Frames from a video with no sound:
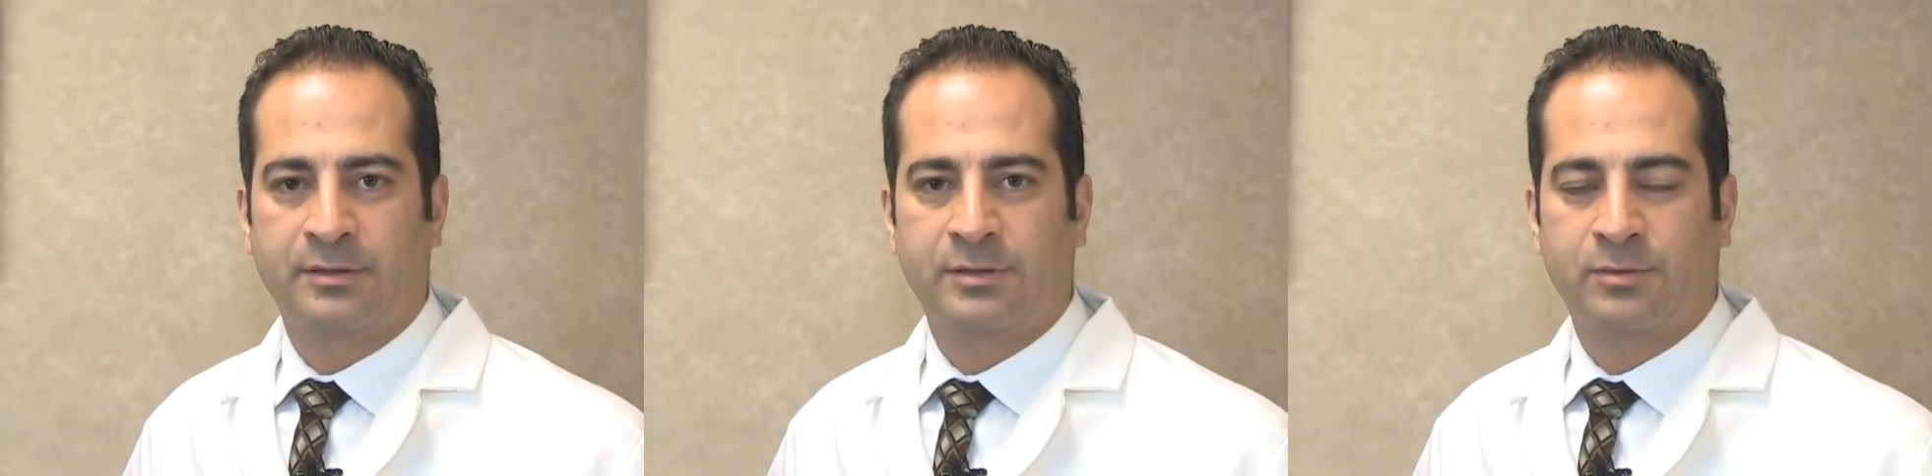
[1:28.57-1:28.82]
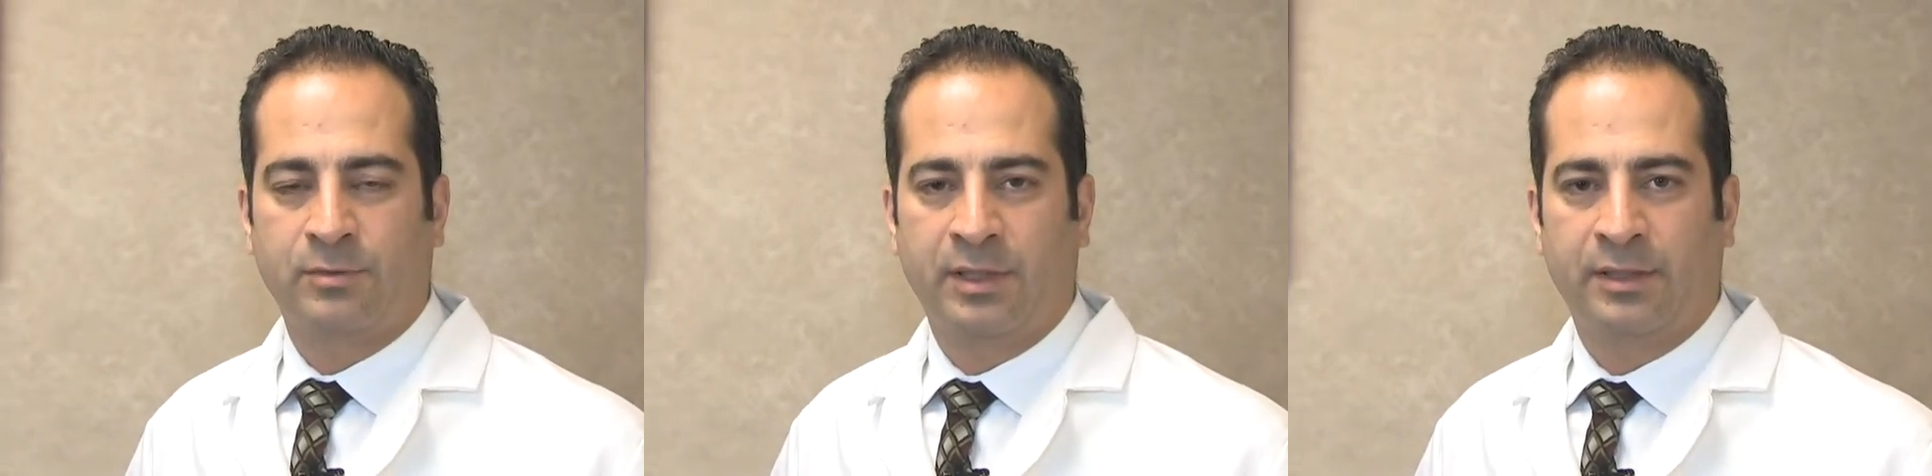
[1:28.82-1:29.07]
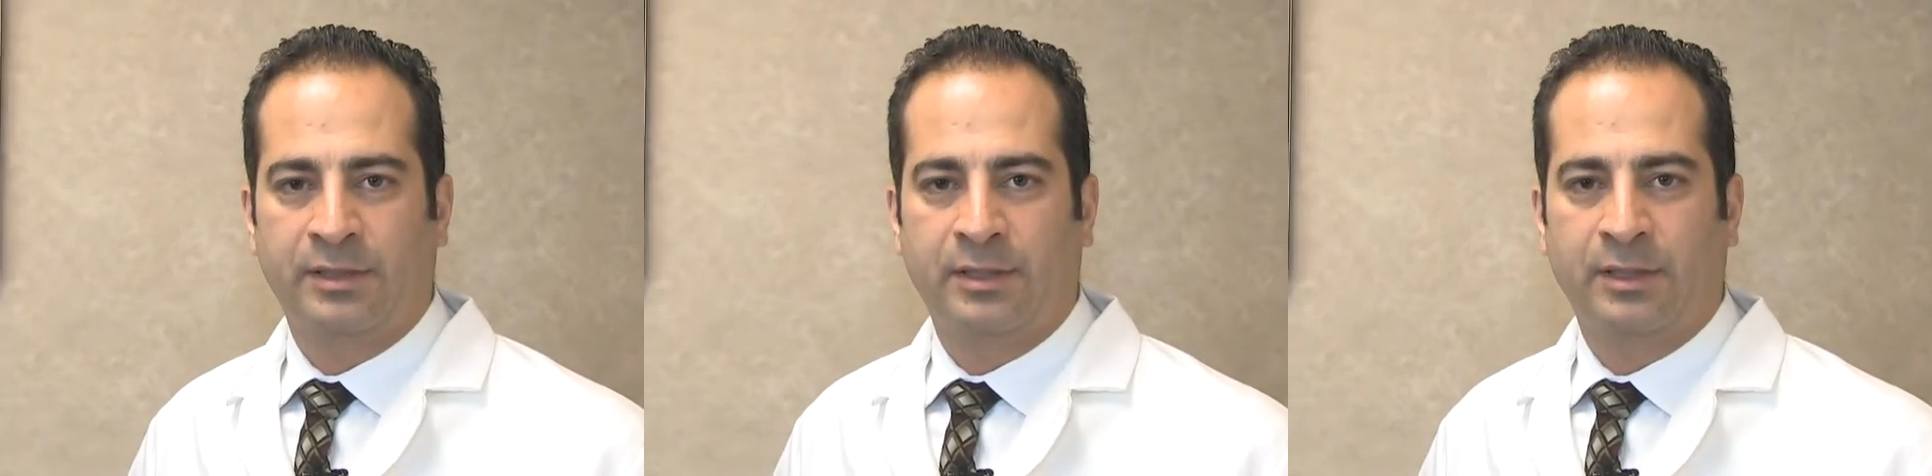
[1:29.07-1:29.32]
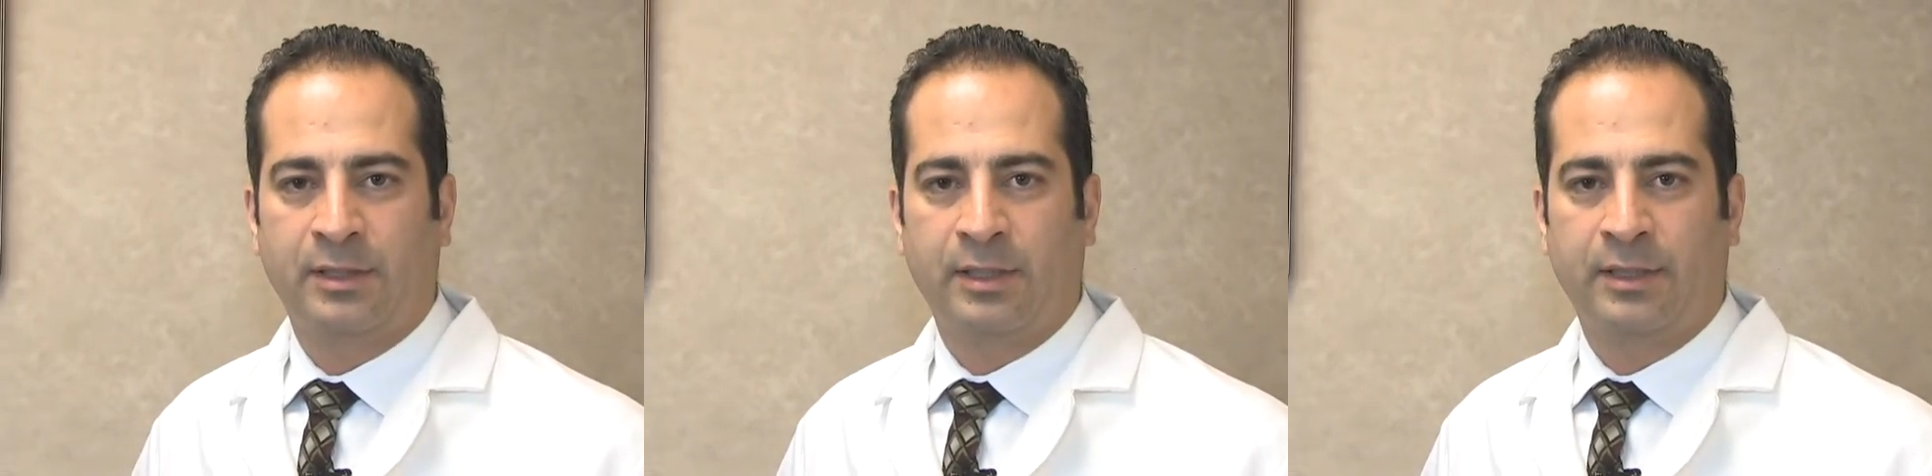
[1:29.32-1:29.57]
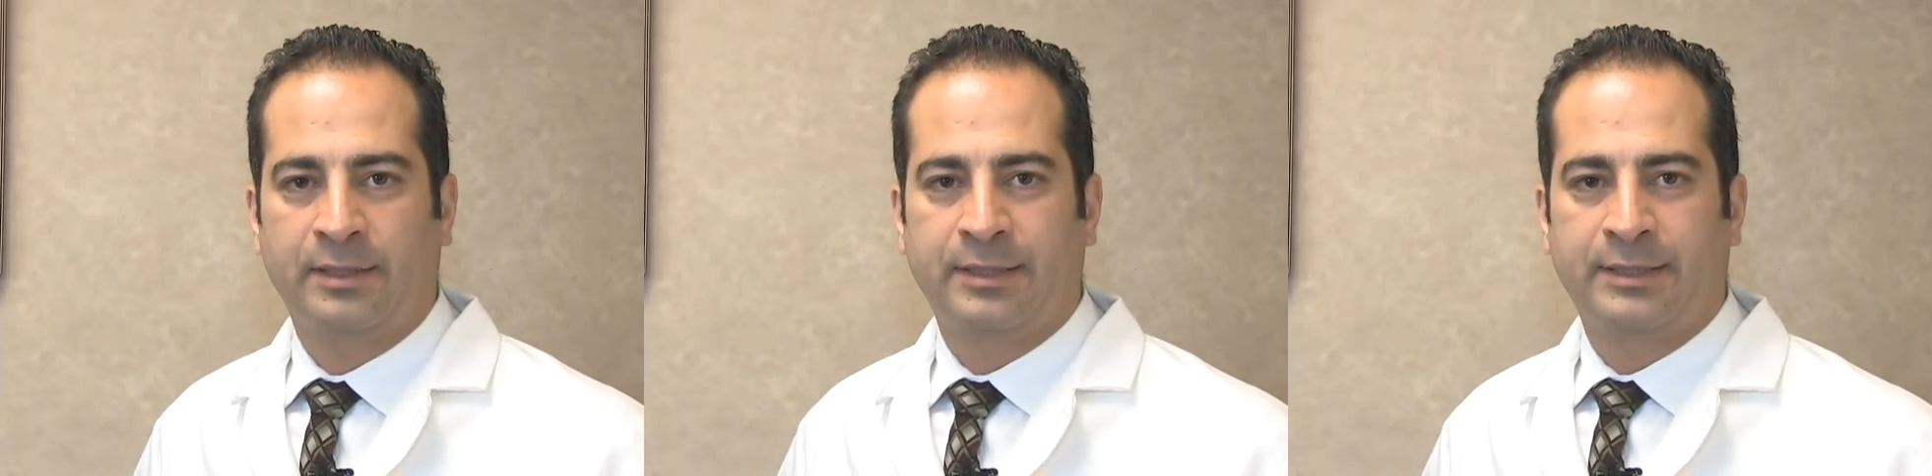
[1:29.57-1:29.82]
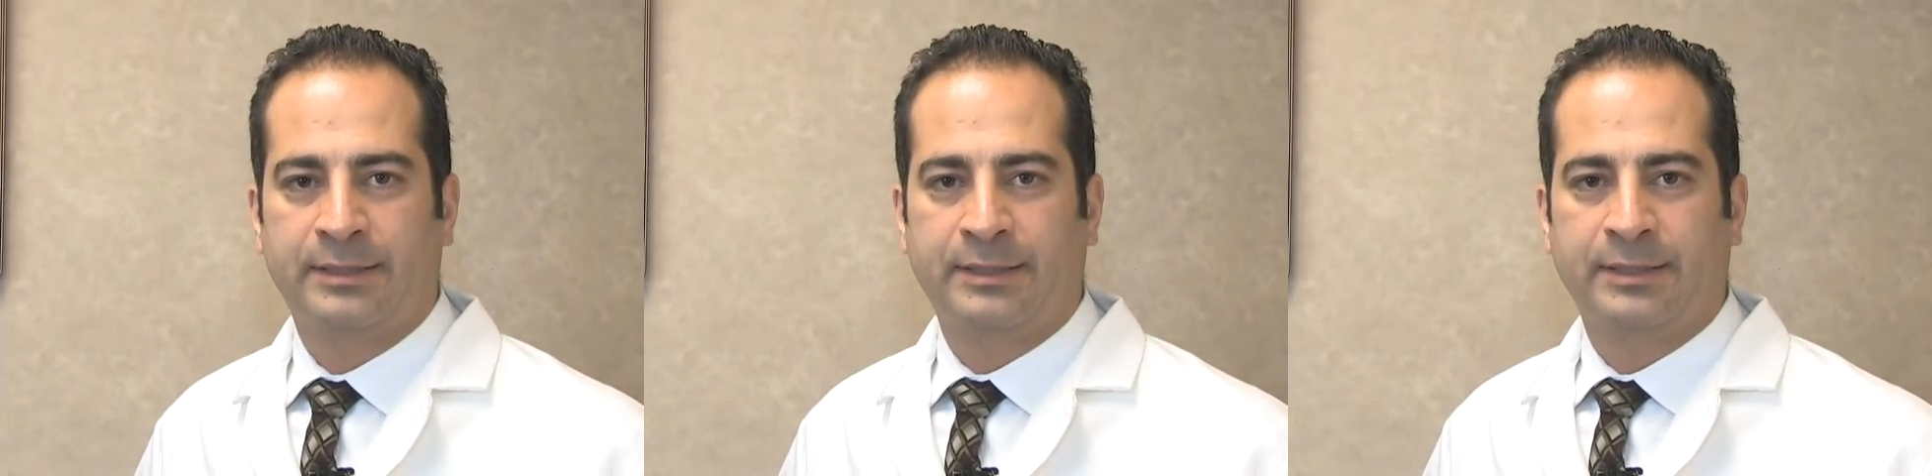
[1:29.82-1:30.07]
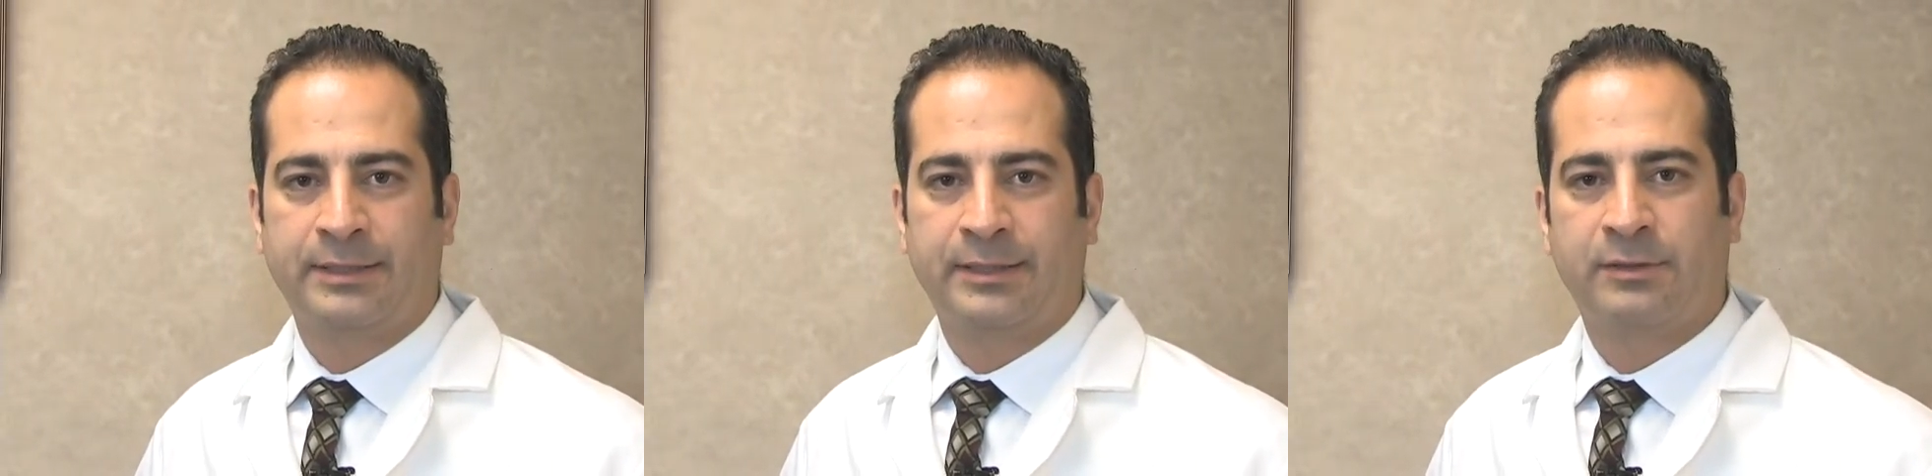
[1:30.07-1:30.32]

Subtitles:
swelling, and